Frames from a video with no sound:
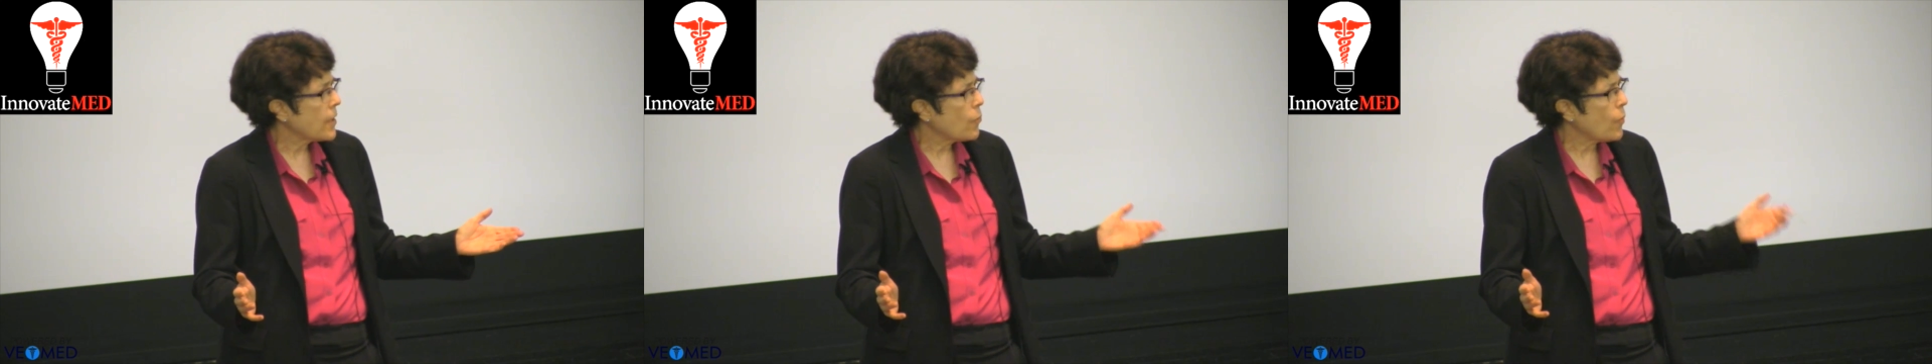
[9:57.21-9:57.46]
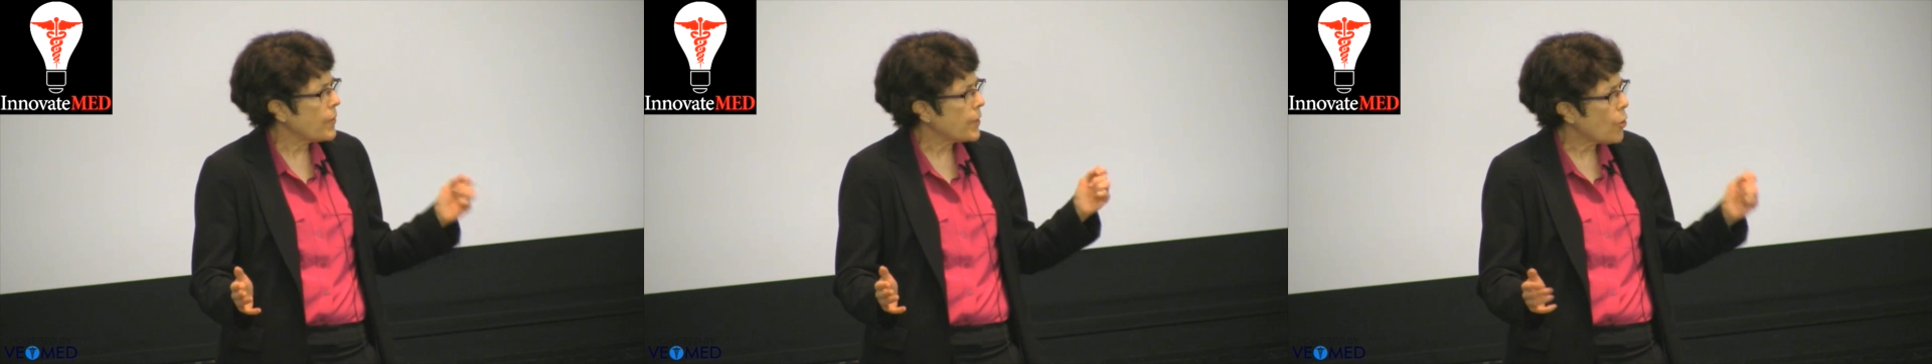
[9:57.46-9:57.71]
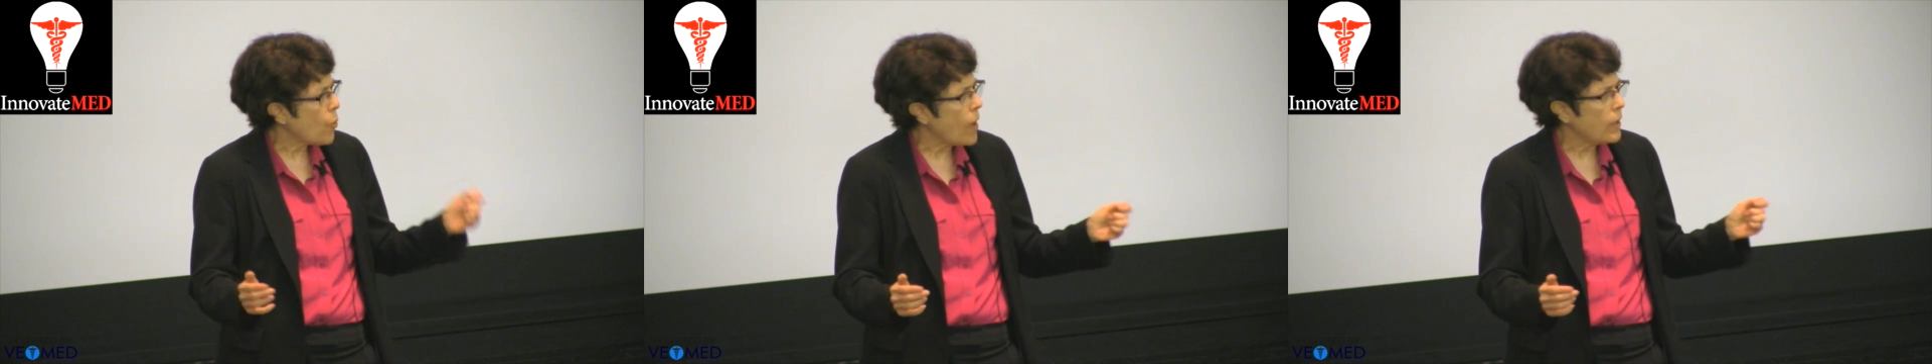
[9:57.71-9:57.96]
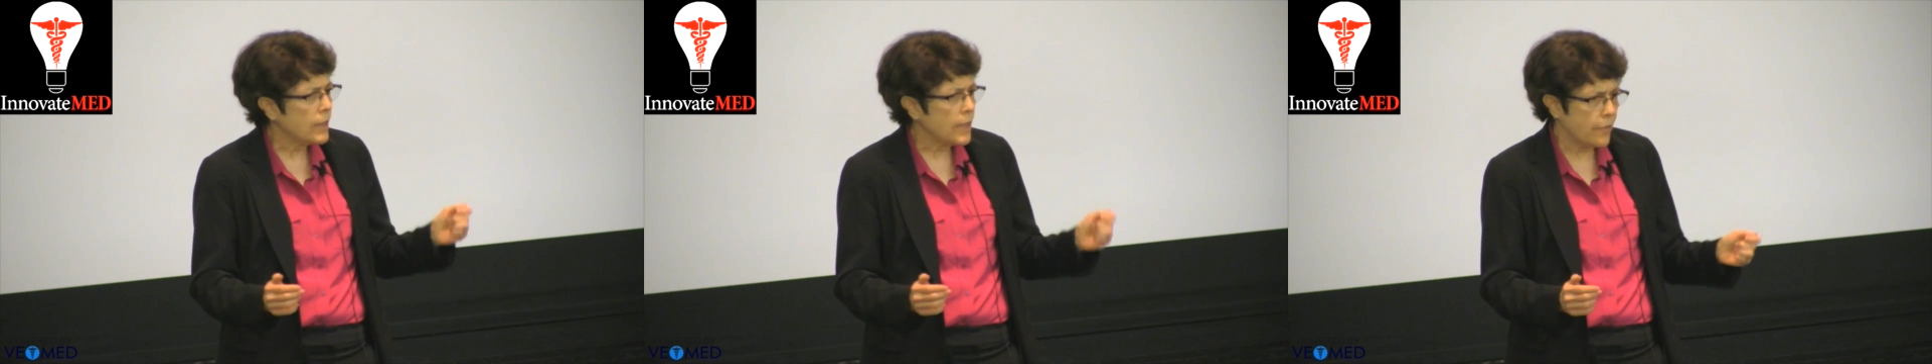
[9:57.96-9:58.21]
When the
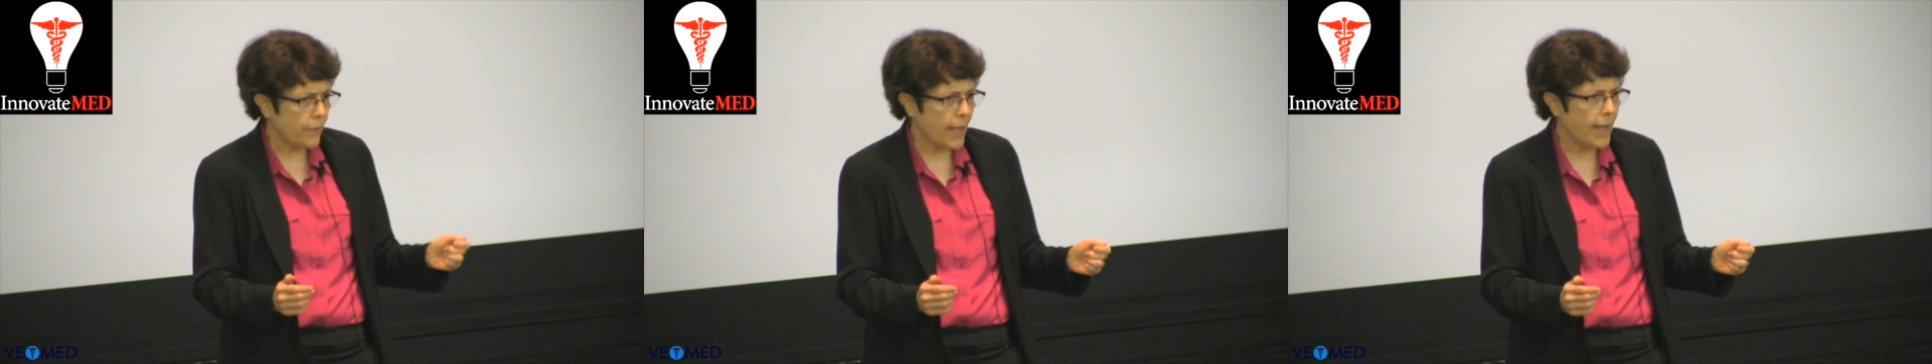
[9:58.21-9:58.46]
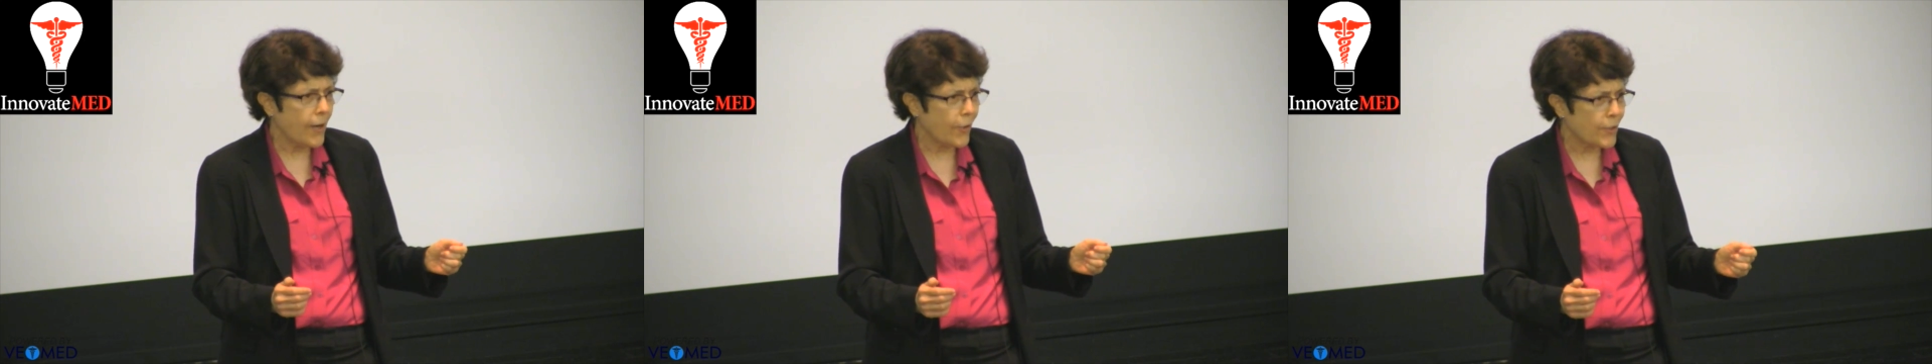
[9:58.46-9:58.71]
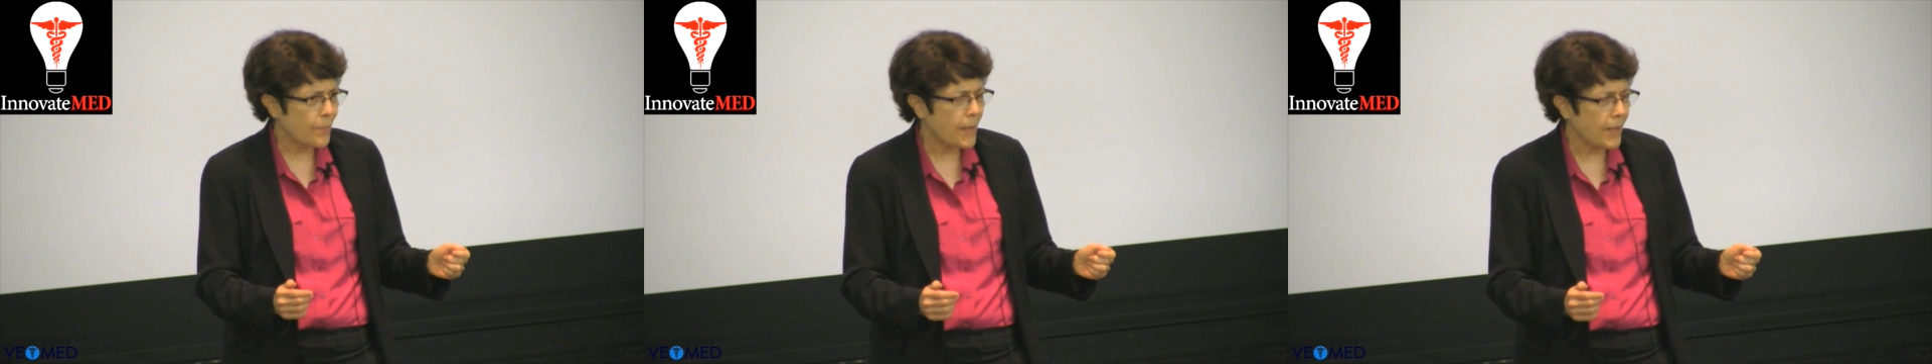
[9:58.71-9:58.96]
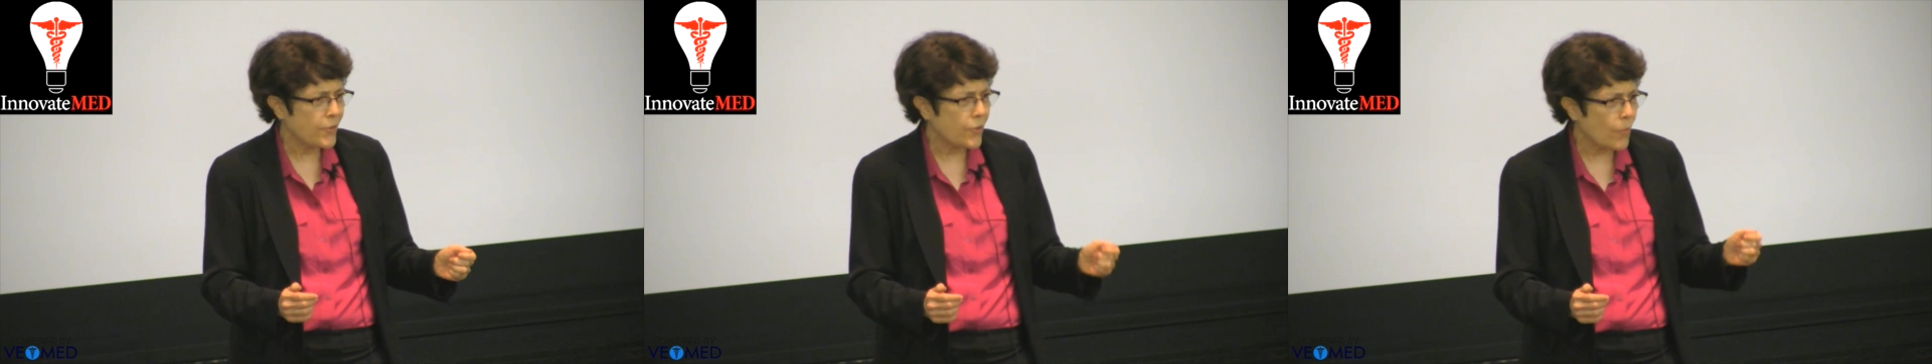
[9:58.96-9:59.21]
quality of care
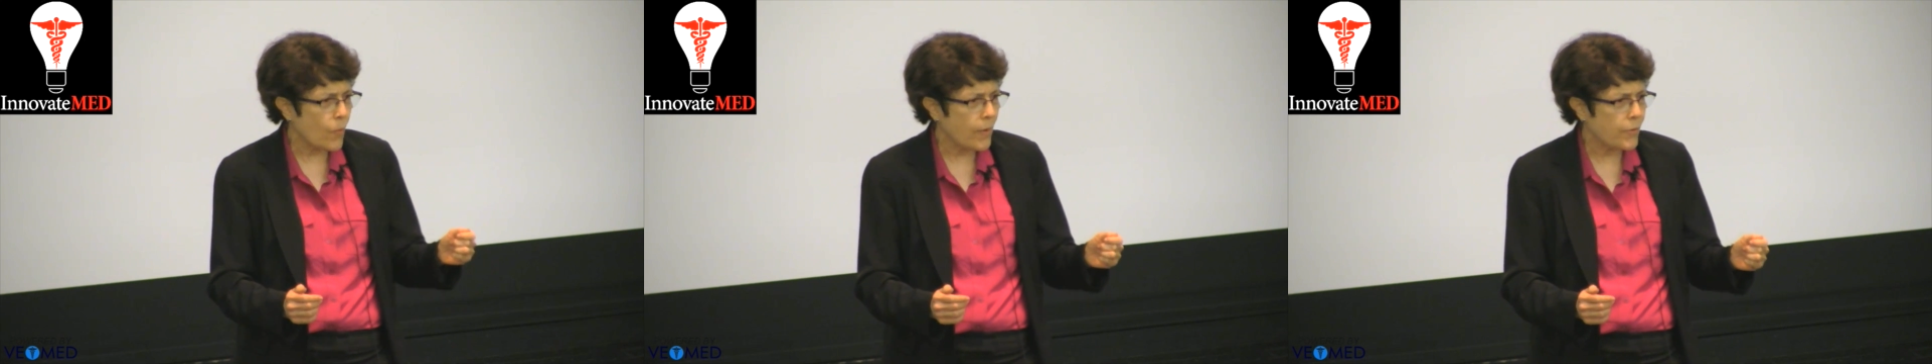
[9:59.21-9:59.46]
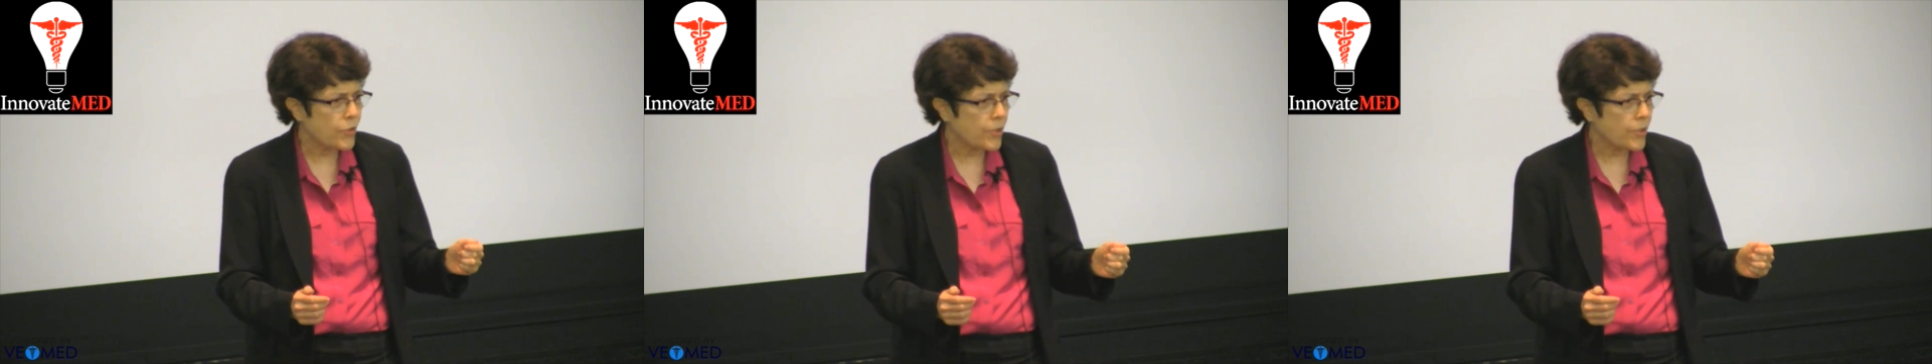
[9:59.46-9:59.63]
depends on whether